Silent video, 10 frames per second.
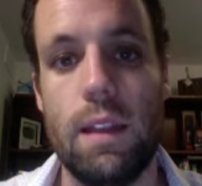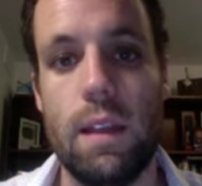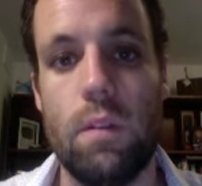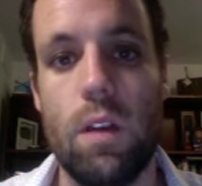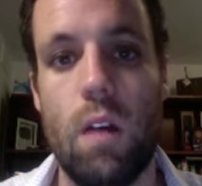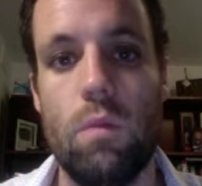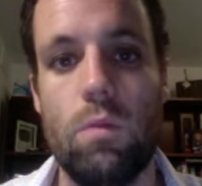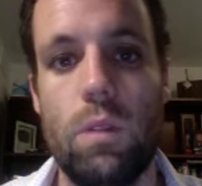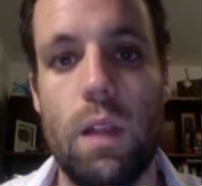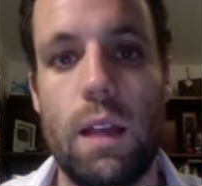let me know, and
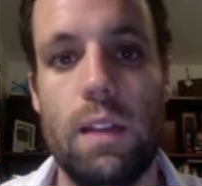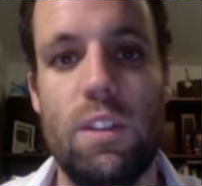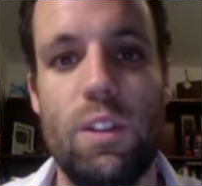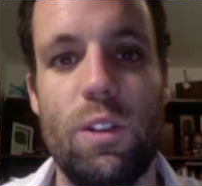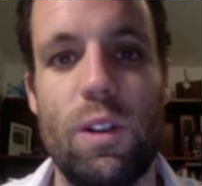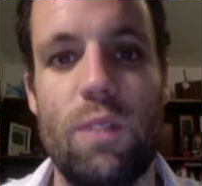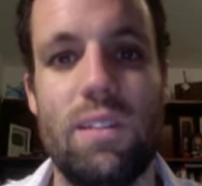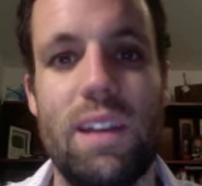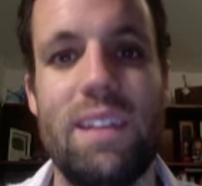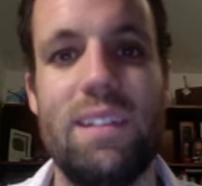we'll continue the
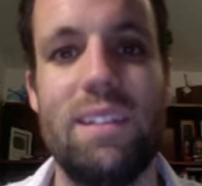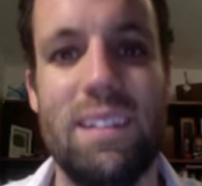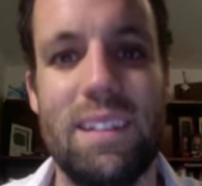conversation.